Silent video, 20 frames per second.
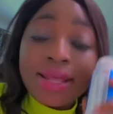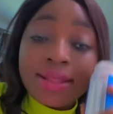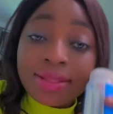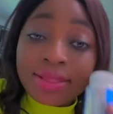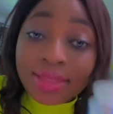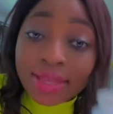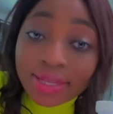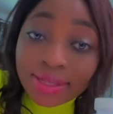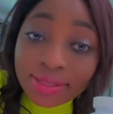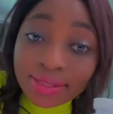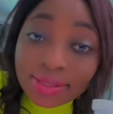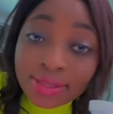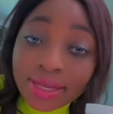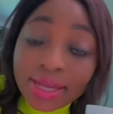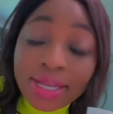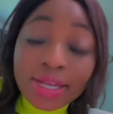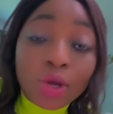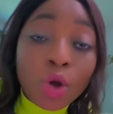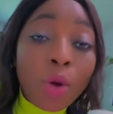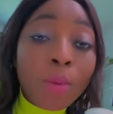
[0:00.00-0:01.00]
This
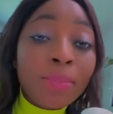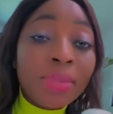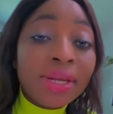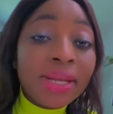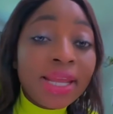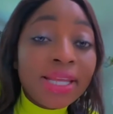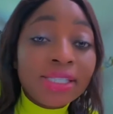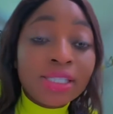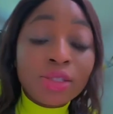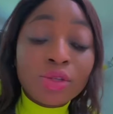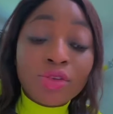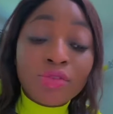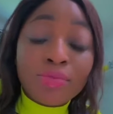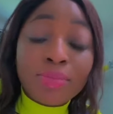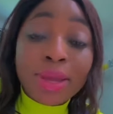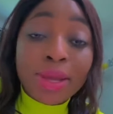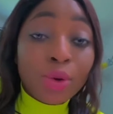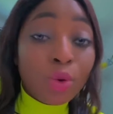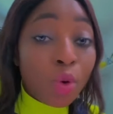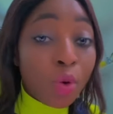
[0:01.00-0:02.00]
in combination of
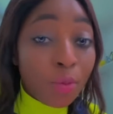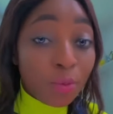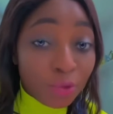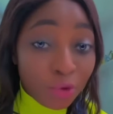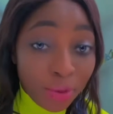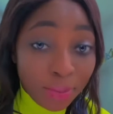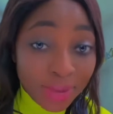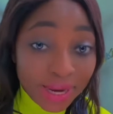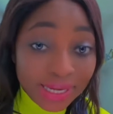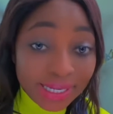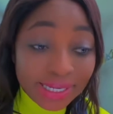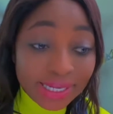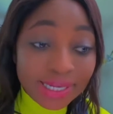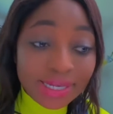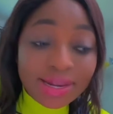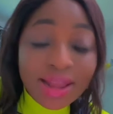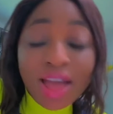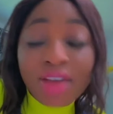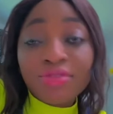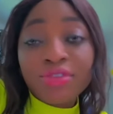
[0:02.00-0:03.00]
my home remedy,
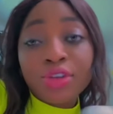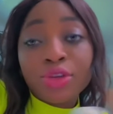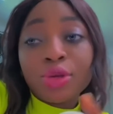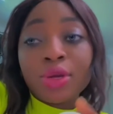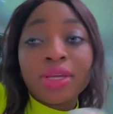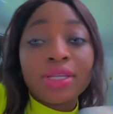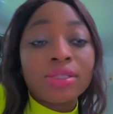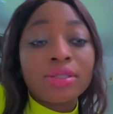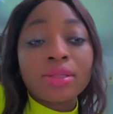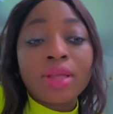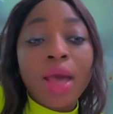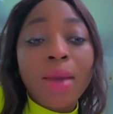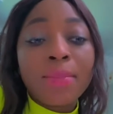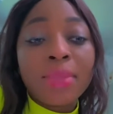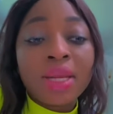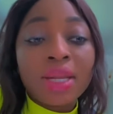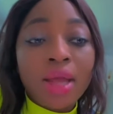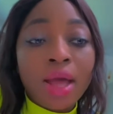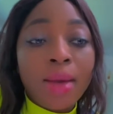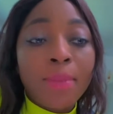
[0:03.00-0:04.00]
that video is
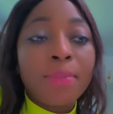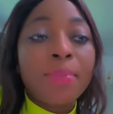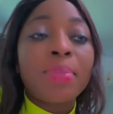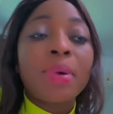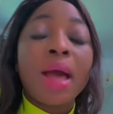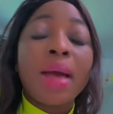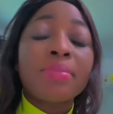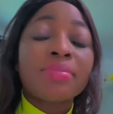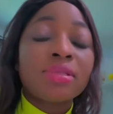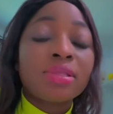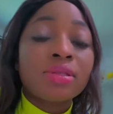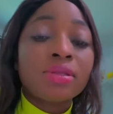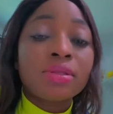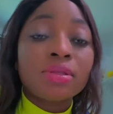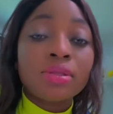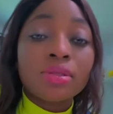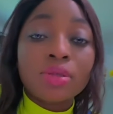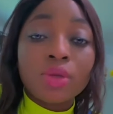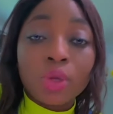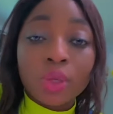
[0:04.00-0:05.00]
coming up. I'm
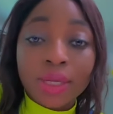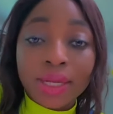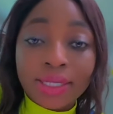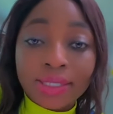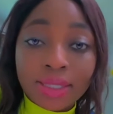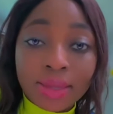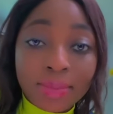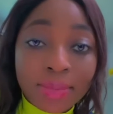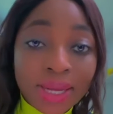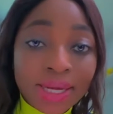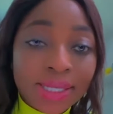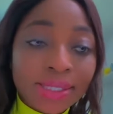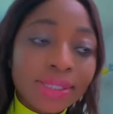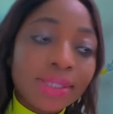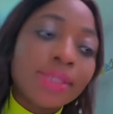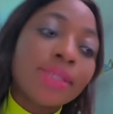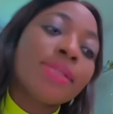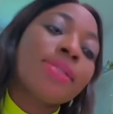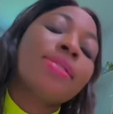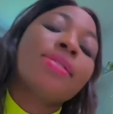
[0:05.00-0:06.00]
still on it, I'm
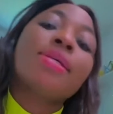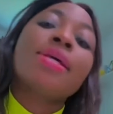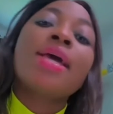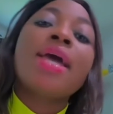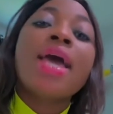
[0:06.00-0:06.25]
editing it.